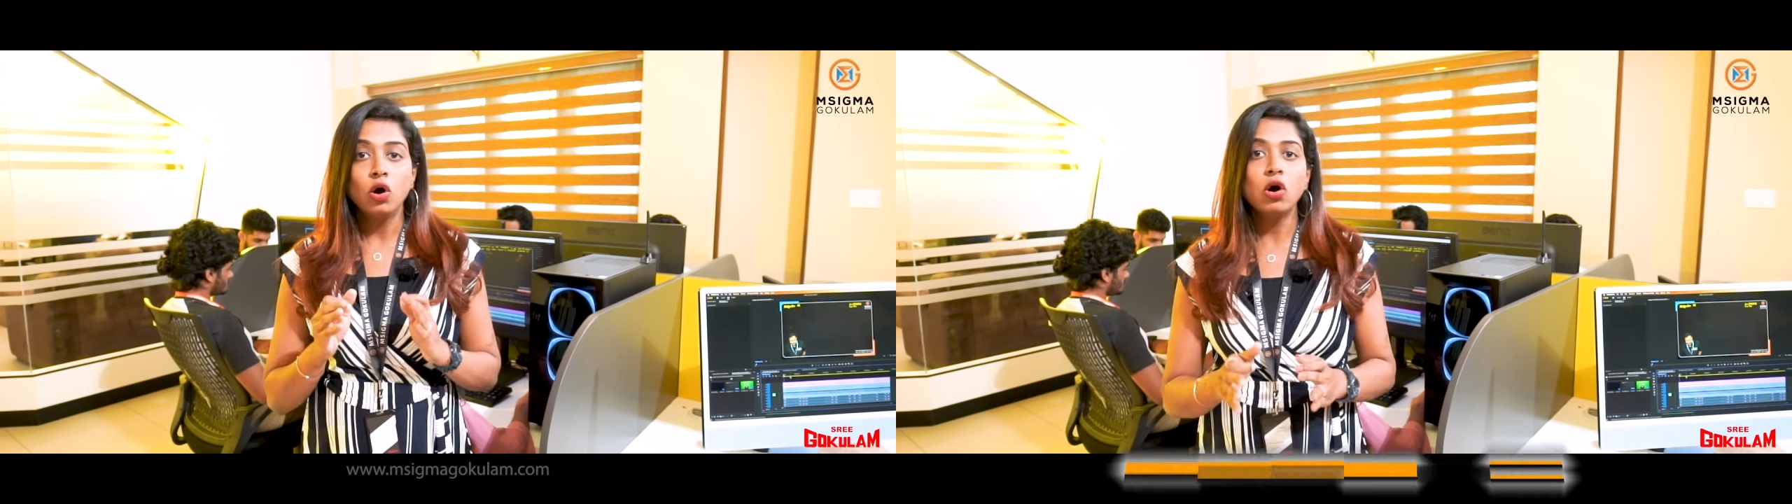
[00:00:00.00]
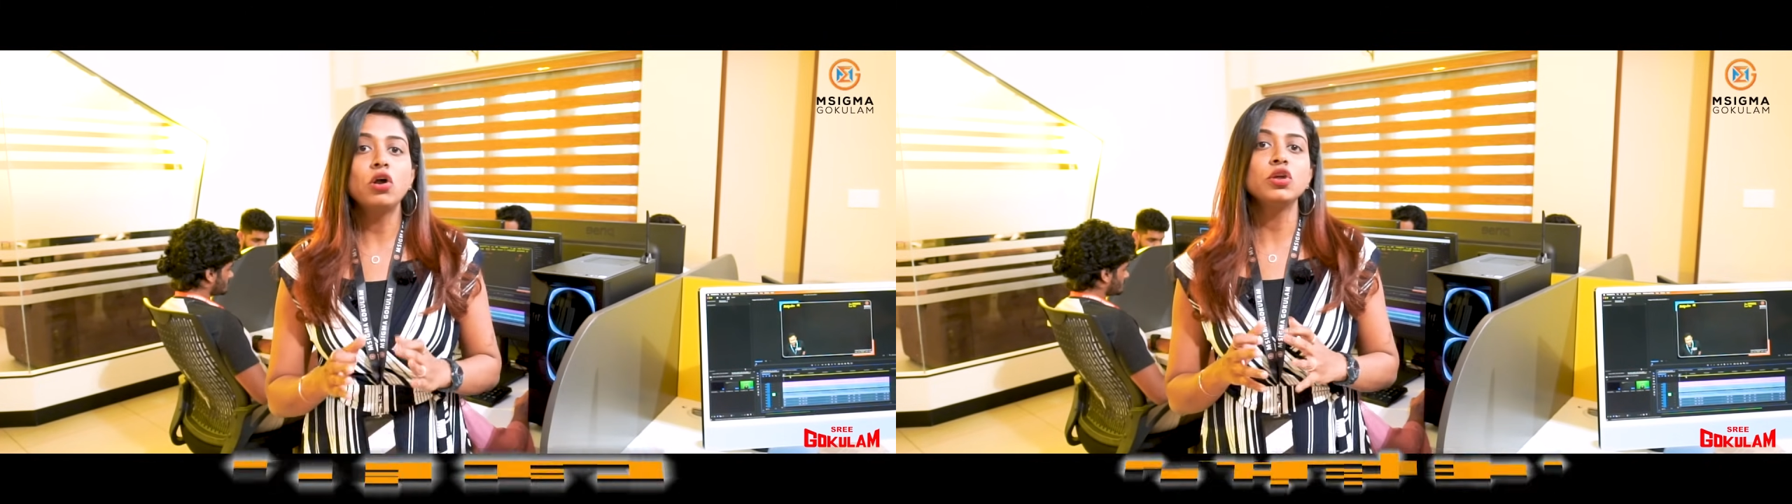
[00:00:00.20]

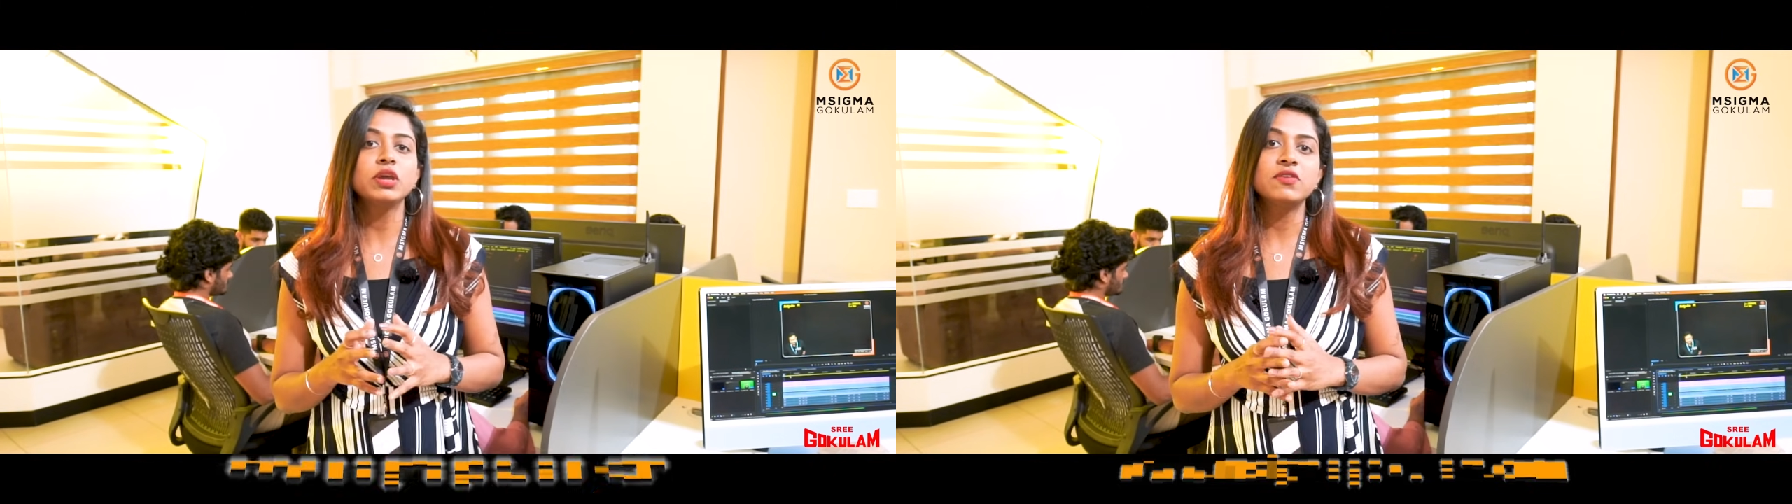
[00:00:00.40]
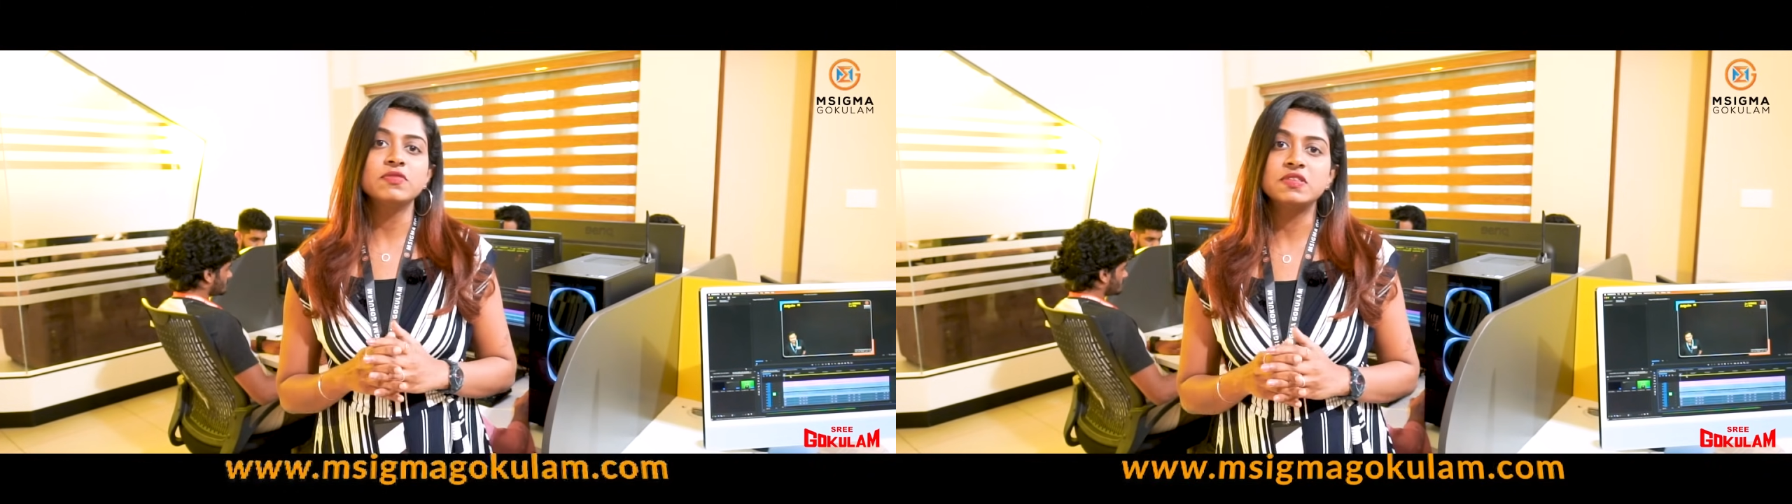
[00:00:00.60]
or you
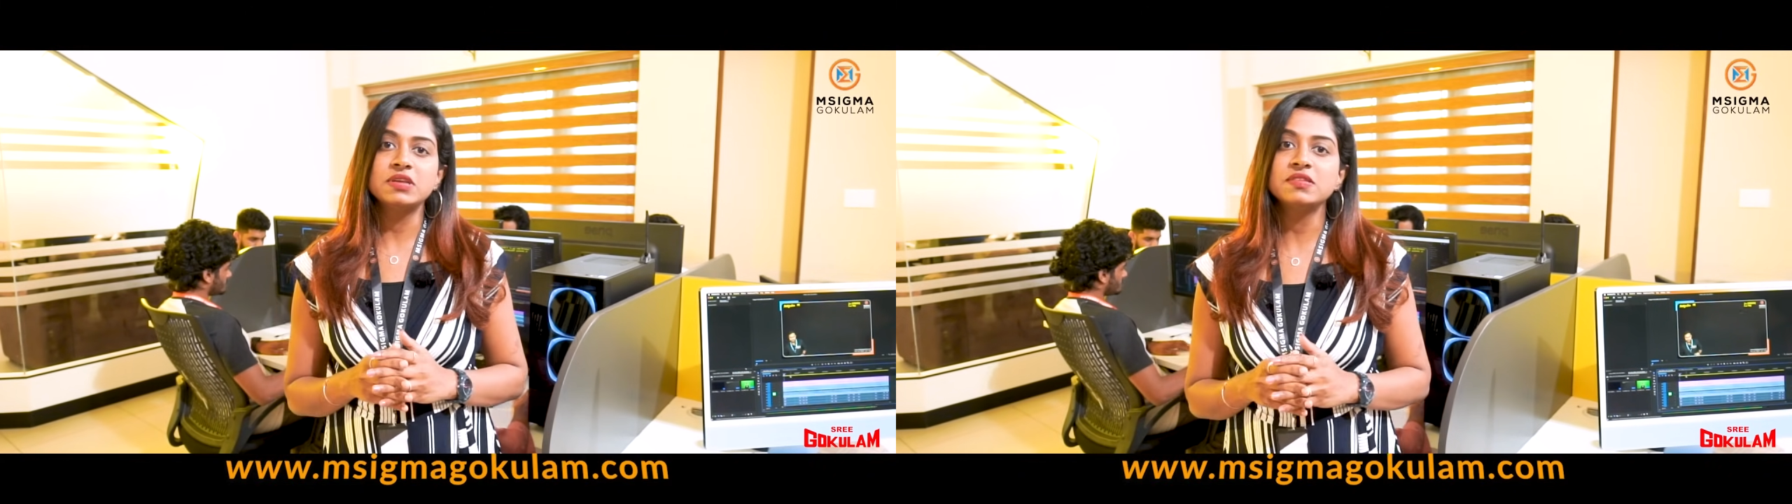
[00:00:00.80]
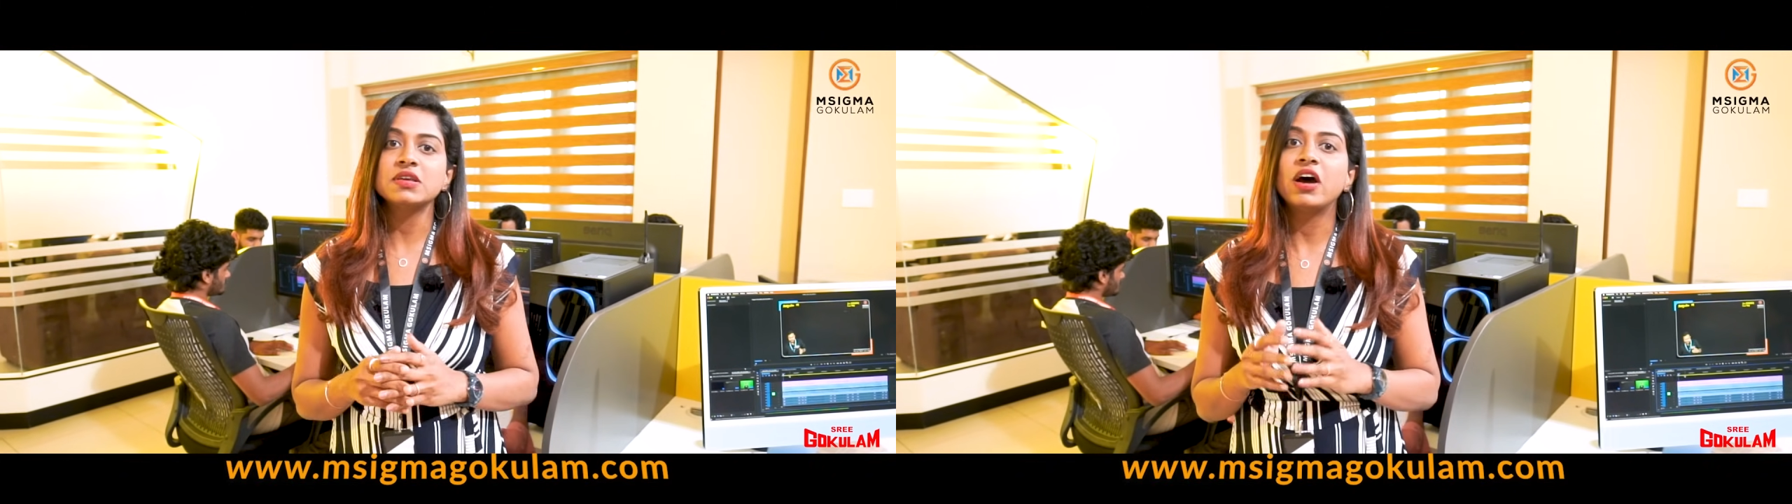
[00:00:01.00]
can
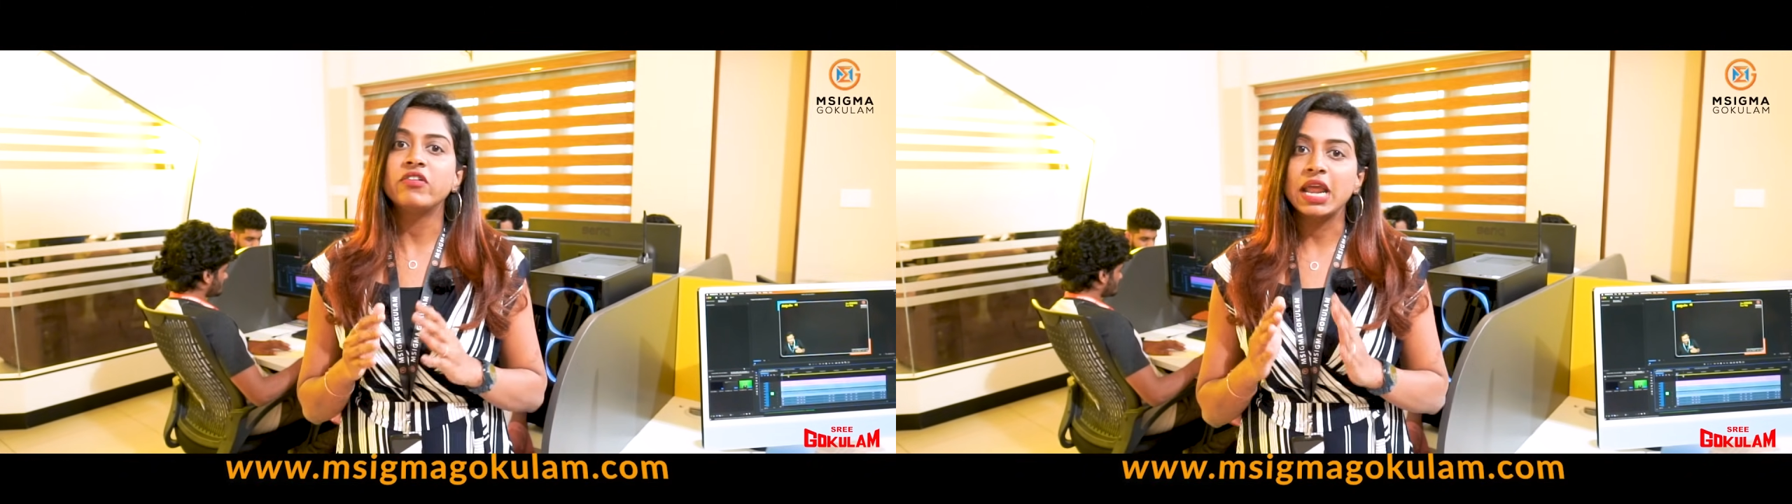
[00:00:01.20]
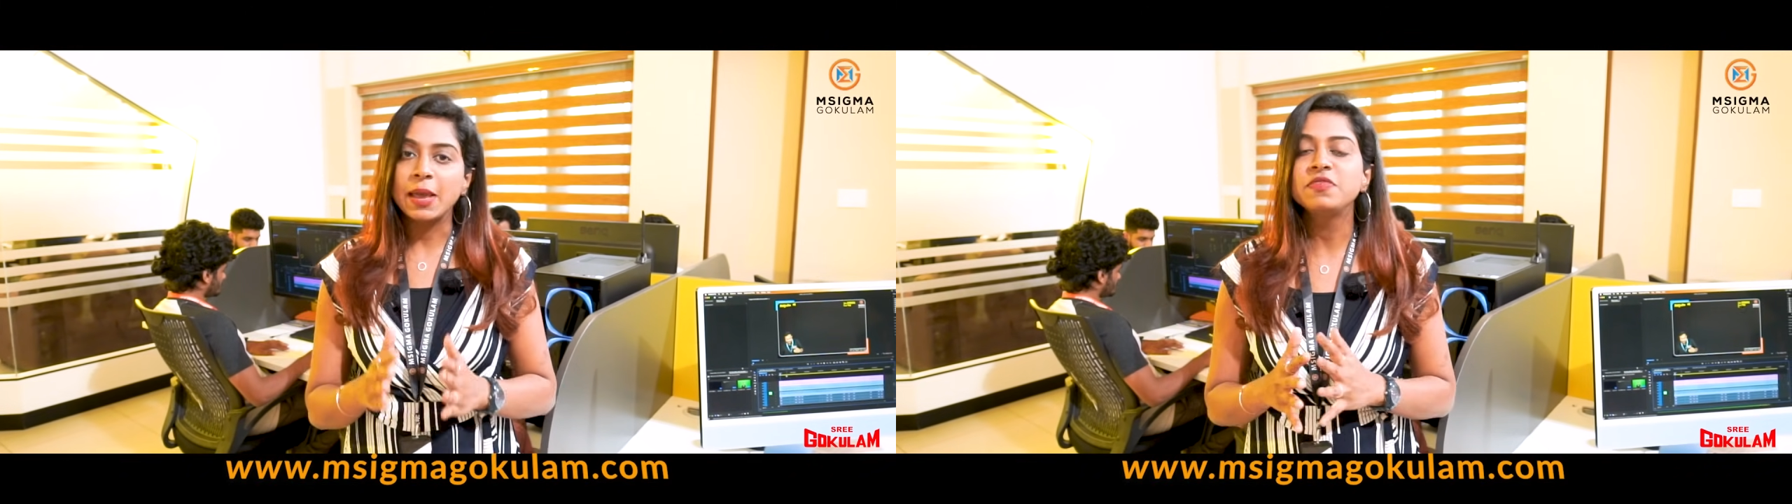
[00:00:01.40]
visit our